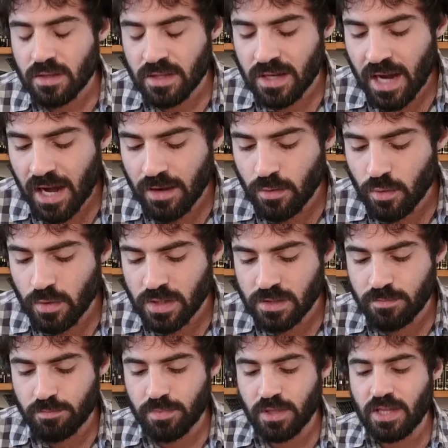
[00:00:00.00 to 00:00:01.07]
The God who
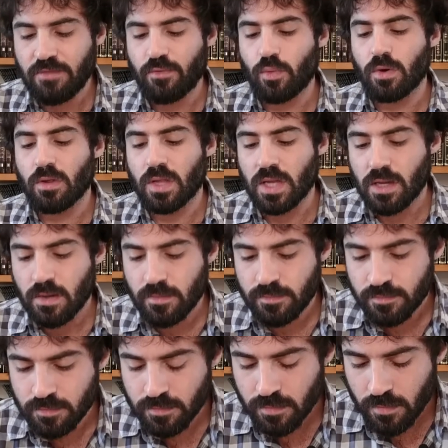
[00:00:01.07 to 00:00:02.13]
is belief worthy.
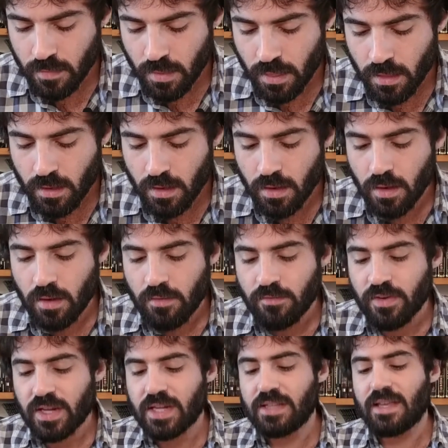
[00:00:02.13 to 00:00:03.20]

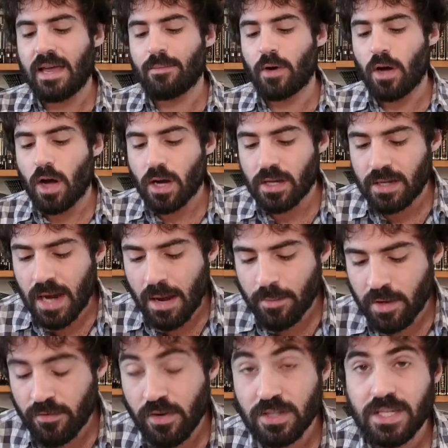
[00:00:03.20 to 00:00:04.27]

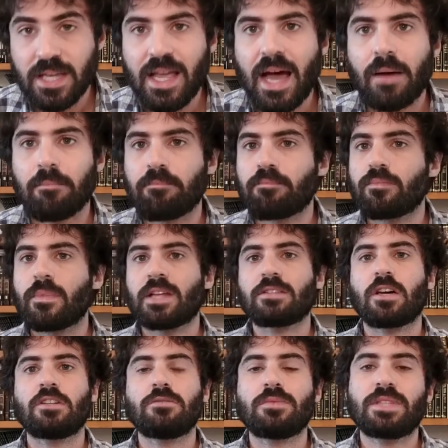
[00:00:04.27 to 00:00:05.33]
If you say, yeah,
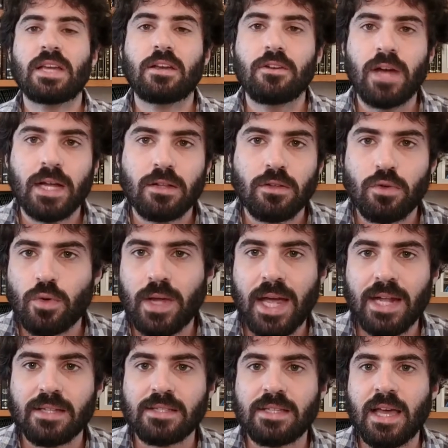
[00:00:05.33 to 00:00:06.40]
that's 100% correct. You
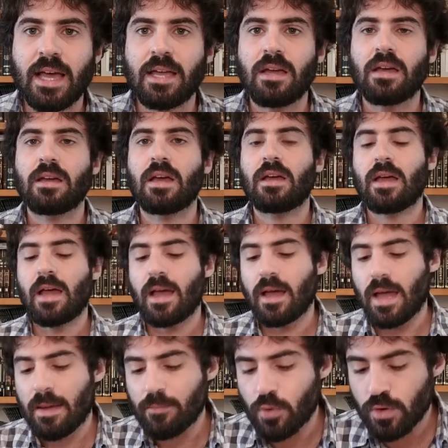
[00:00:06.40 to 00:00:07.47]
can't say
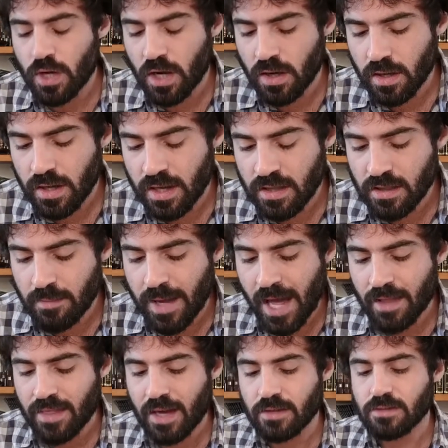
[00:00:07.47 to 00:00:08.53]
emuna in the
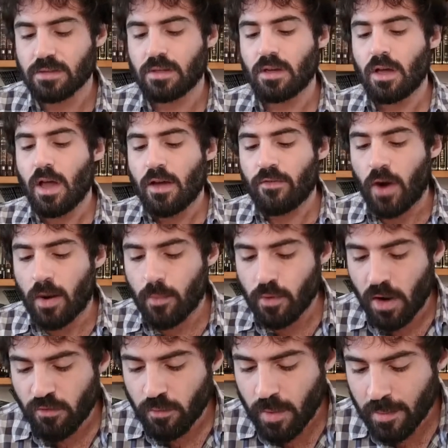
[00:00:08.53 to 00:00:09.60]
bathhouse bar
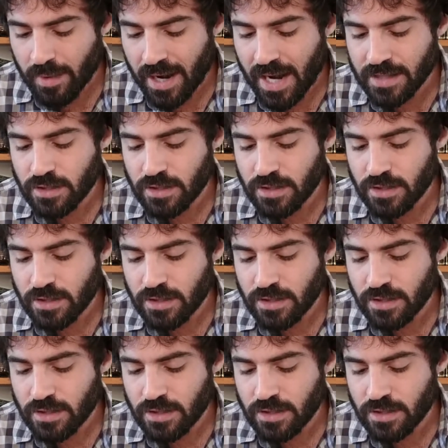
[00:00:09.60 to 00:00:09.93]
bar